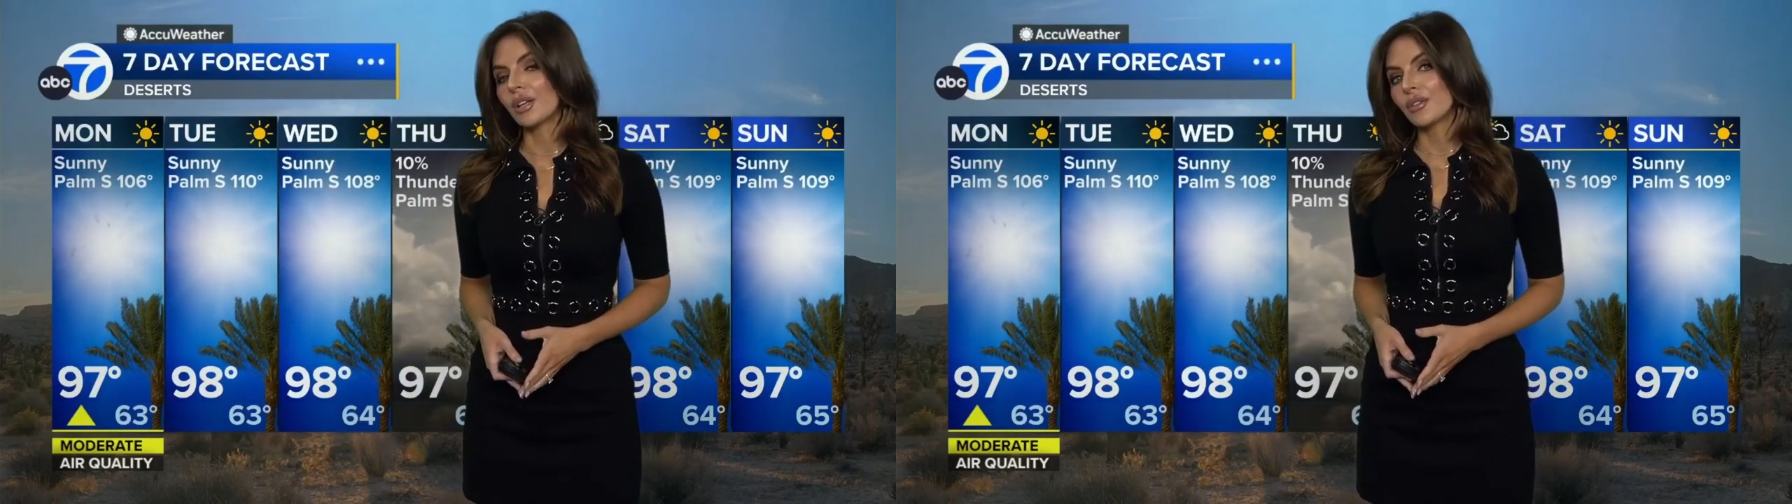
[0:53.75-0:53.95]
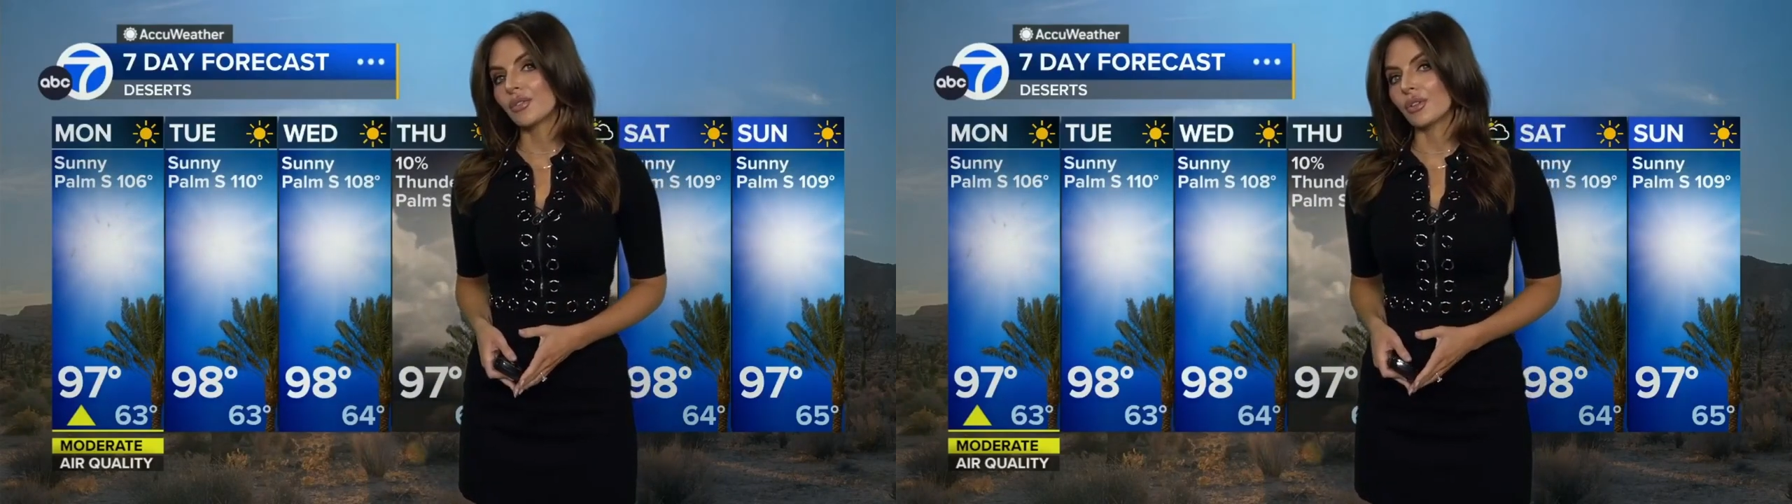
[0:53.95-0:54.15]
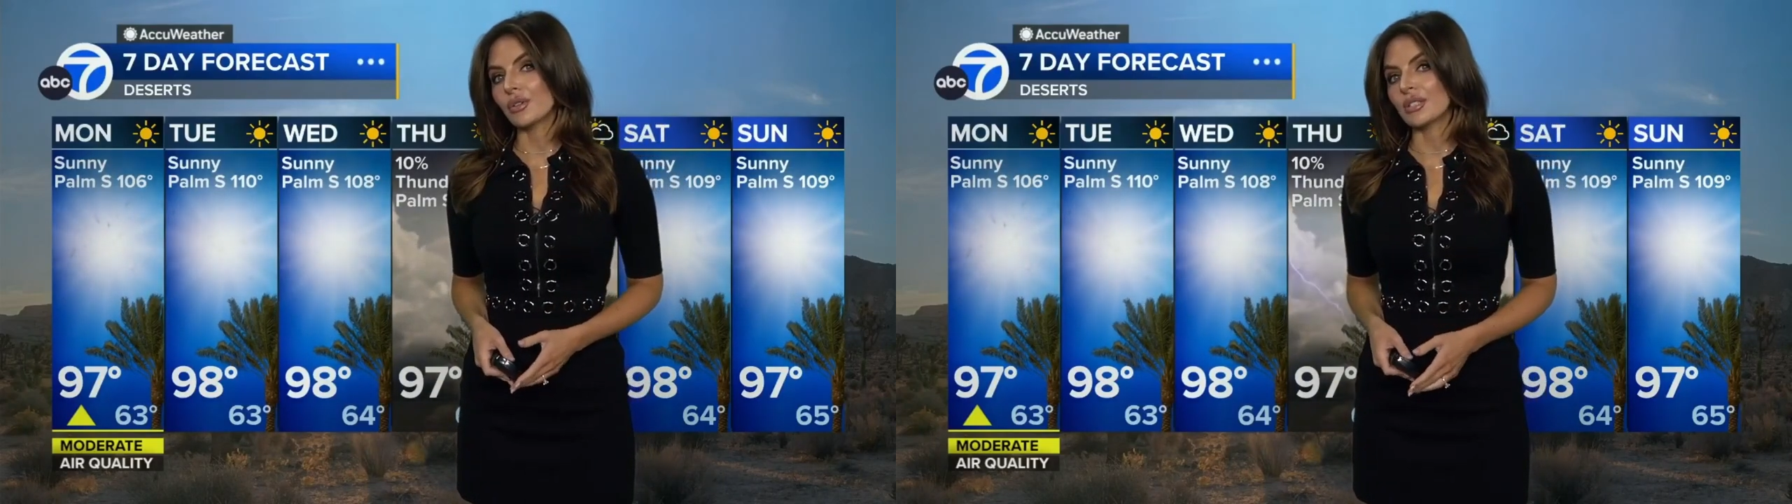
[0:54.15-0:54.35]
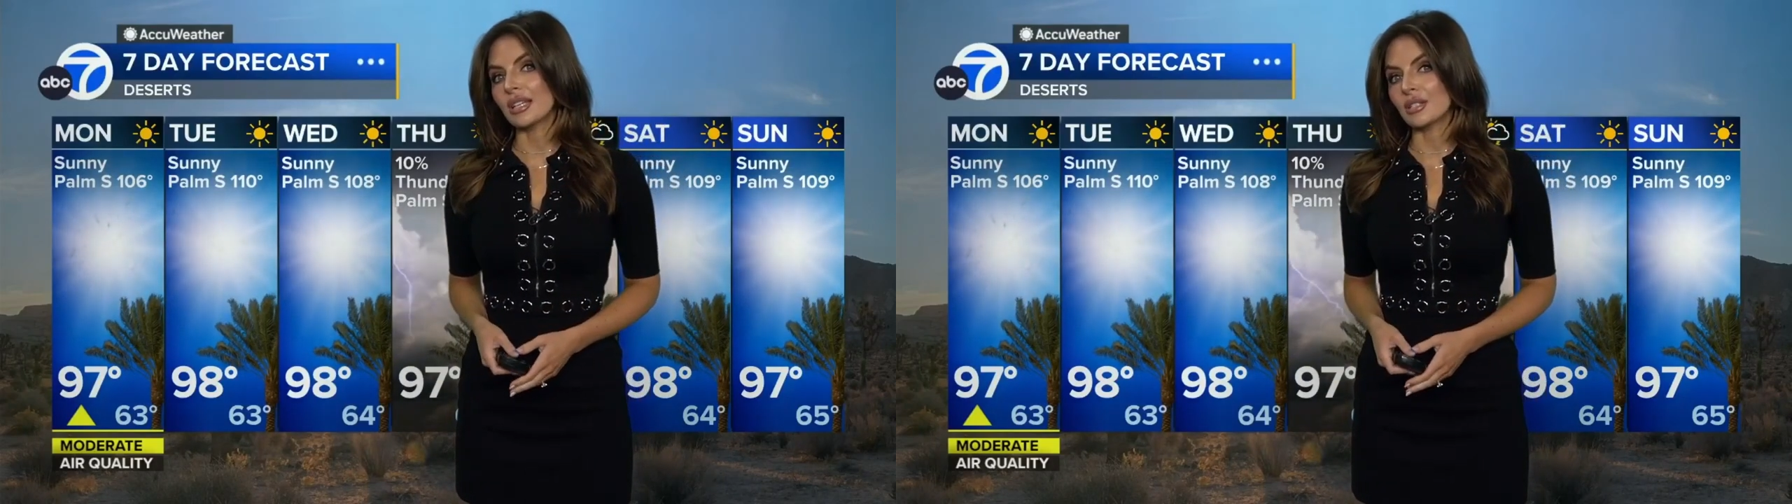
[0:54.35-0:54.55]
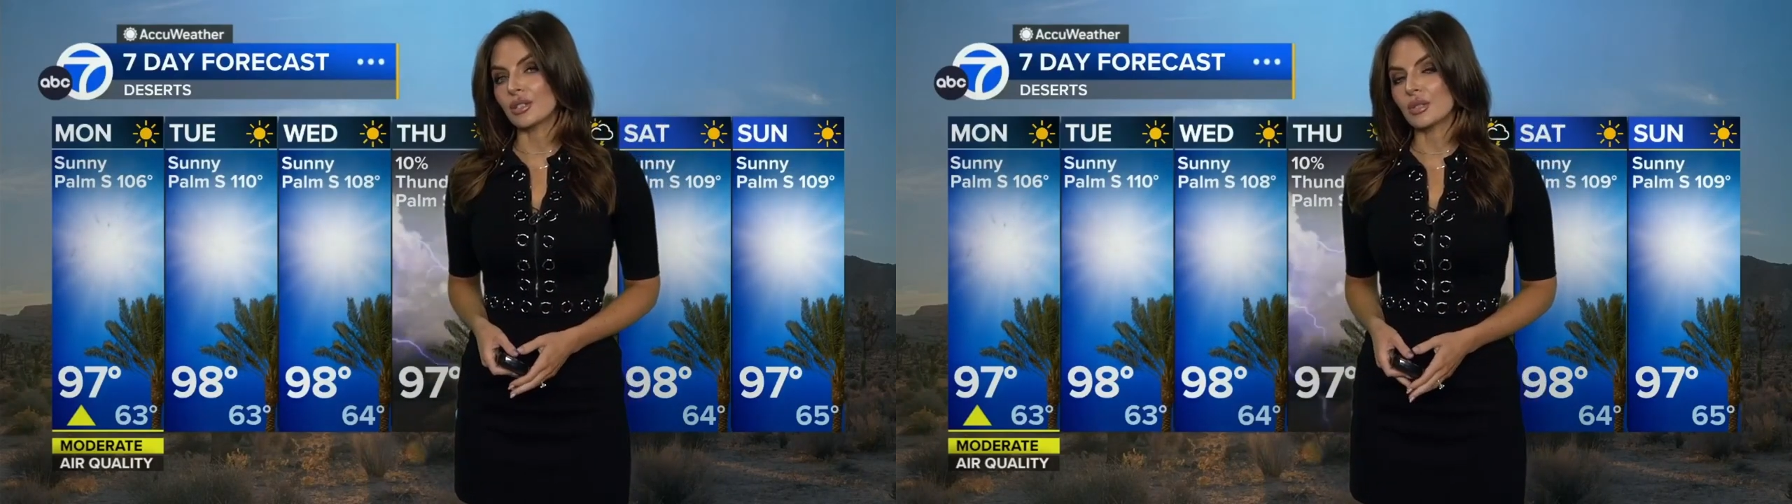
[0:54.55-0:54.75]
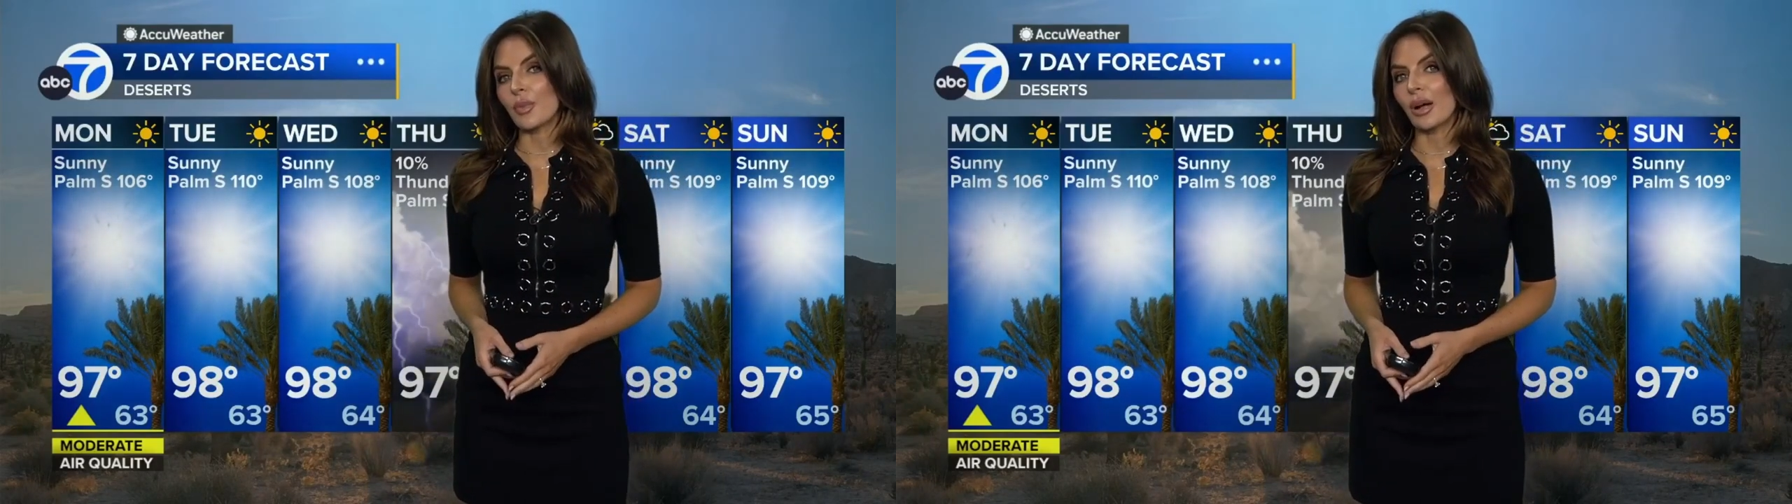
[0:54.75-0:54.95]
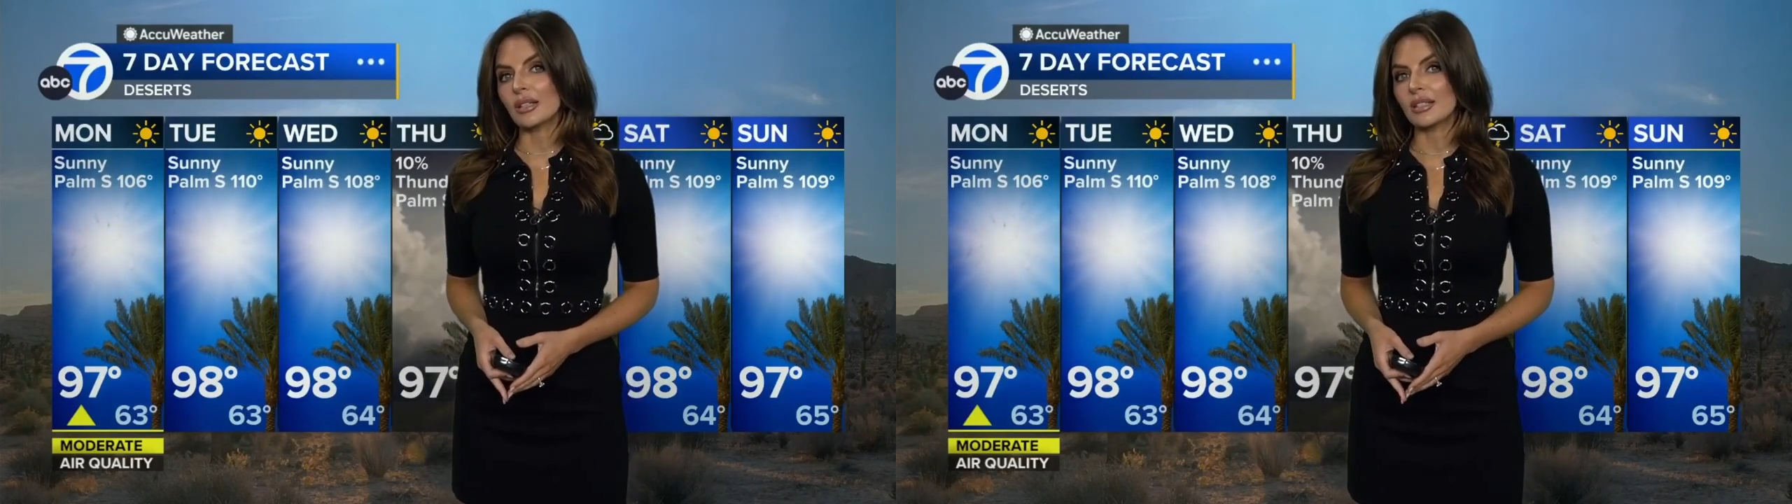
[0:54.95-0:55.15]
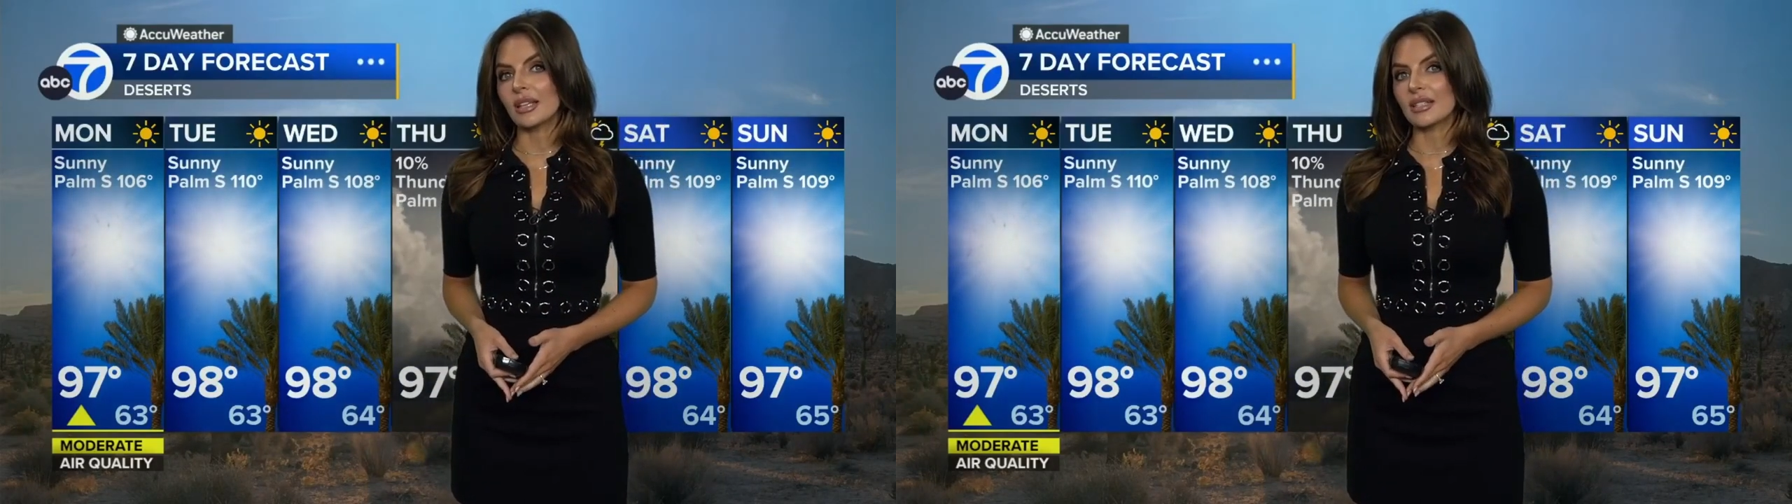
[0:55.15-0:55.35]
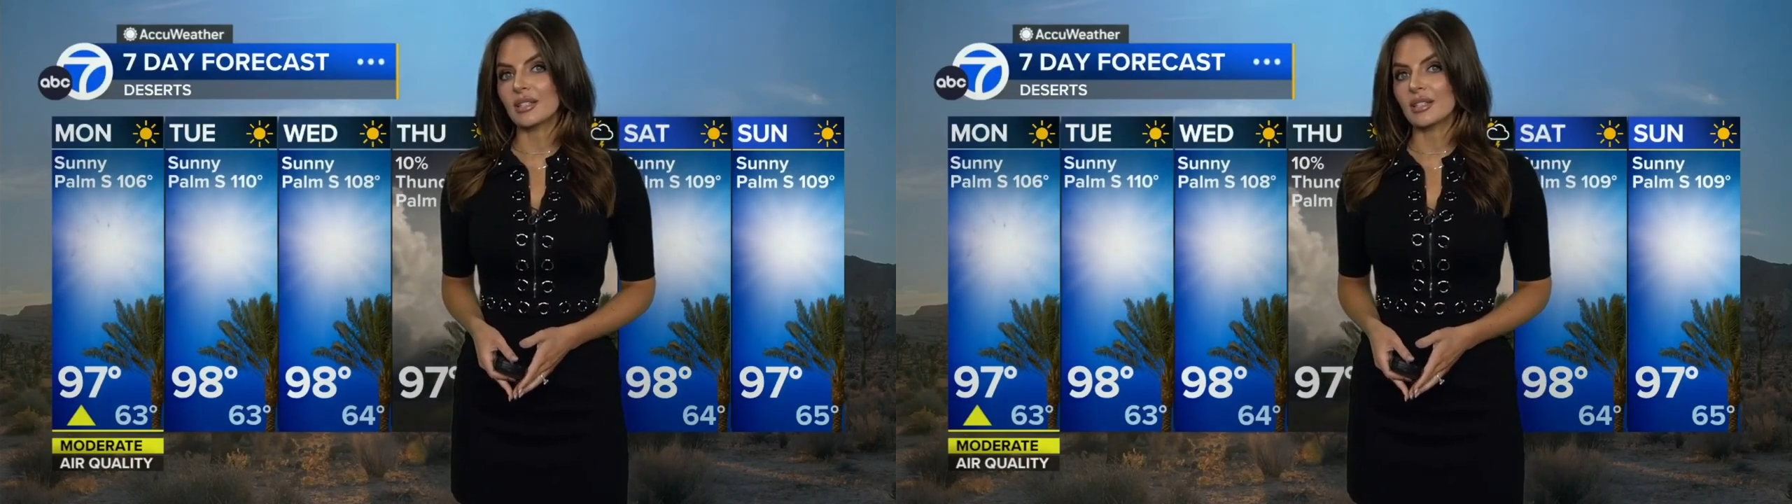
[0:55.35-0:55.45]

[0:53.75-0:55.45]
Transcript: for those desert spots. Less